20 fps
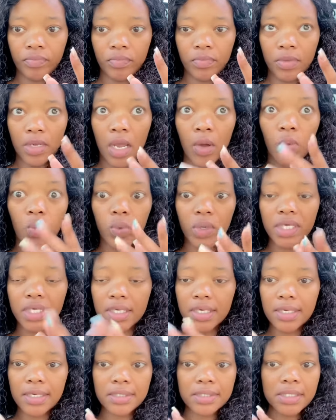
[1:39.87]
a
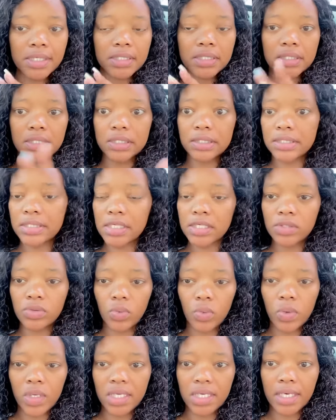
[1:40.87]
week
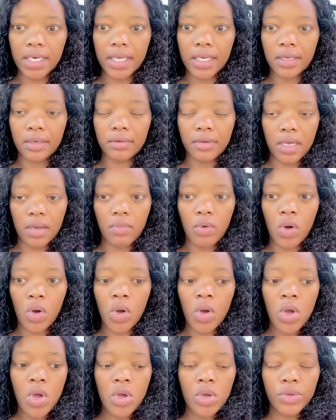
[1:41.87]
sezizwile, yabo.
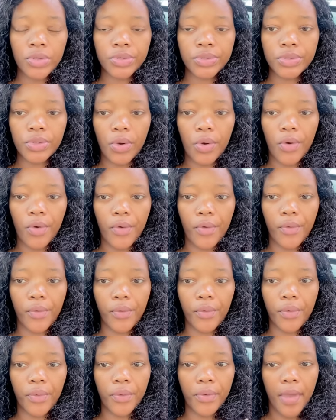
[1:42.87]
So
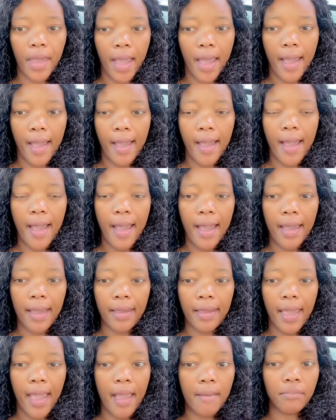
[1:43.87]
yeah,
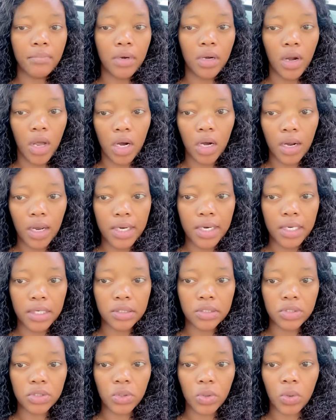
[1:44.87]
I am not gonna
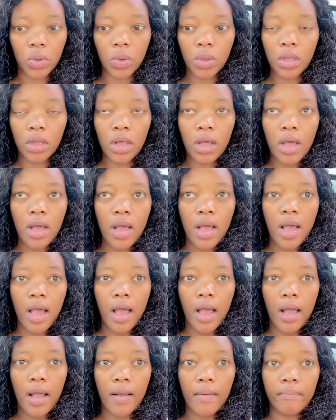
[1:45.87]
install
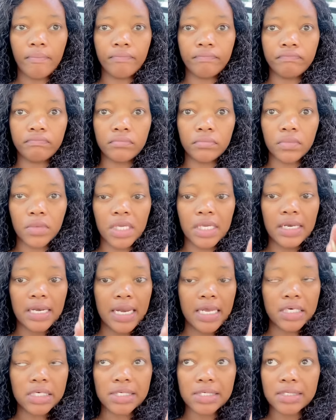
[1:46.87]

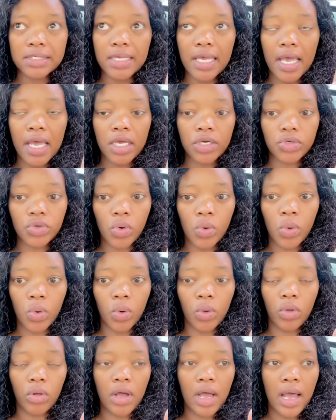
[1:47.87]
eyelashes at
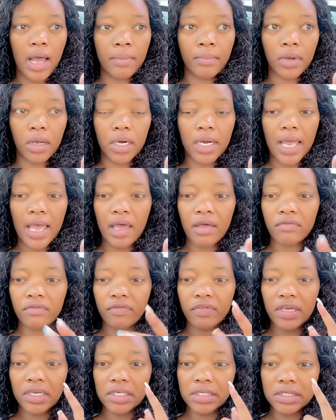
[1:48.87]
all. I'm gonna have
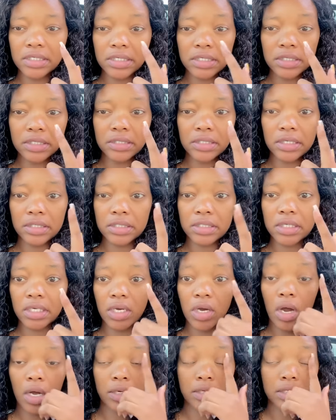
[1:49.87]
the
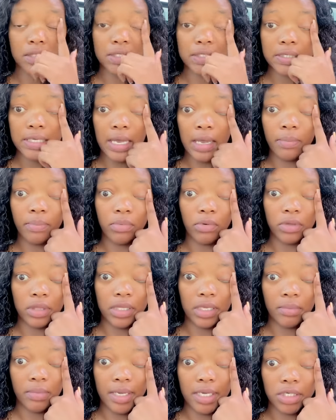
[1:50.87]
stick-ons. I bought
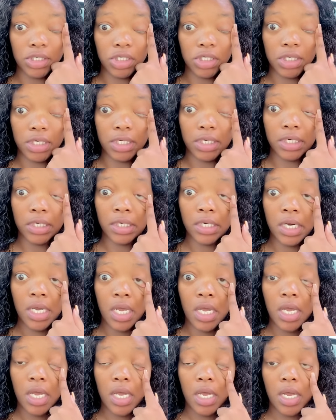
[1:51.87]
them at Shein
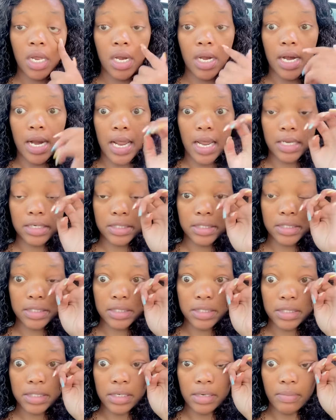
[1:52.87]

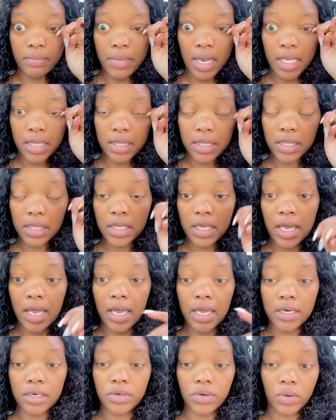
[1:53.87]
last month,
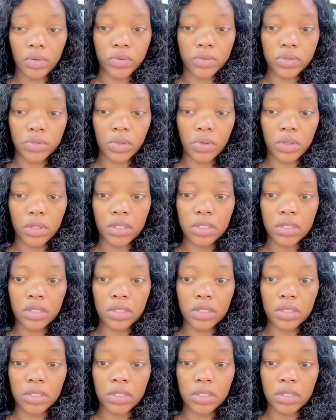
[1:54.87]
and also